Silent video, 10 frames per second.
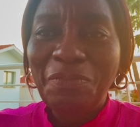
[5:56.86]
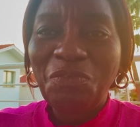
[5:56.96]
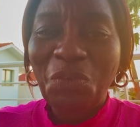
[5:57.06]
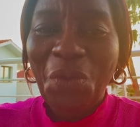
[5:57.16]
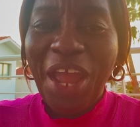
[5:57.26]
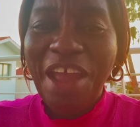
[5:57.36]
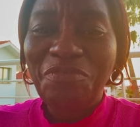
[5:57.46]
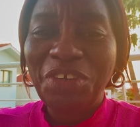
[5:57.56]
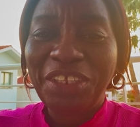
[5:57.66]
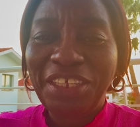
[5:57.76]
for
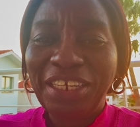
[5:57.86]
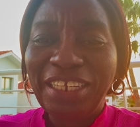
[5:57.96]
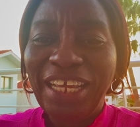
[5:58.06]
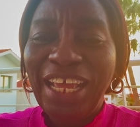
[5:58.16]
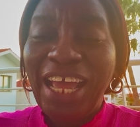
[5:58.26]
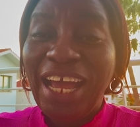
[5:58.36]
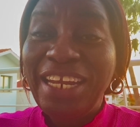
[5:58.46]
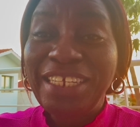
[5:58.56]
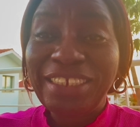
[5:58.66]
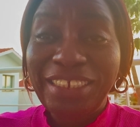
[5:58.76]
everything
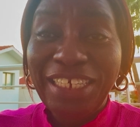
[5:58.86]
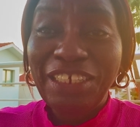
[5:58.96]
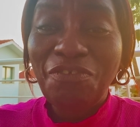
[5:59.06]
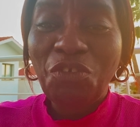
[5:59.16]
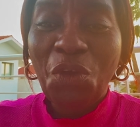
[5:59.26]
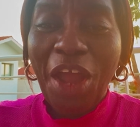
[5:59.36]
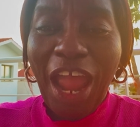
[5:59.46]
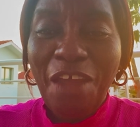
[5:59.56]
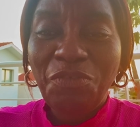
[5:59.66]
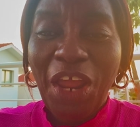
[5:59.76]
and a season for
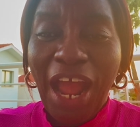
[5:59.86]
every